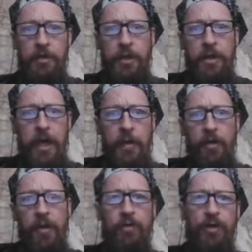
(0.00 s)
Today
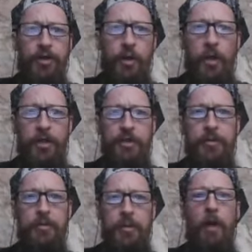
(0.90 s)
we
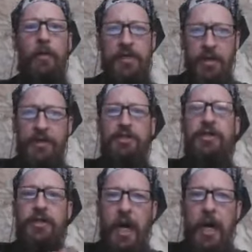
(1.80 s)
rejoice oh, this is
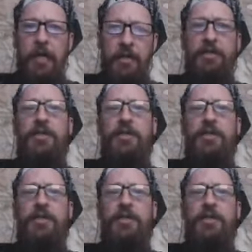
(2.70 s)
the day,